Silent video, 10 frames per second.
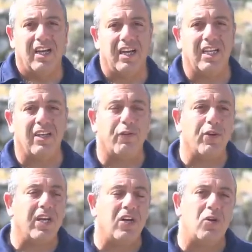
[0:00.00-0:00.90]
And if
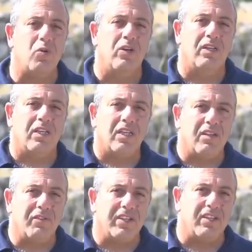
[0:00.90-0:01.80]
we go
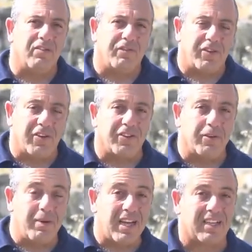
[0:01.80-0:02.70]
even further
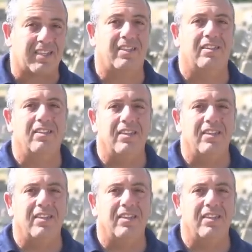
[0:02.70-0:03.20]
back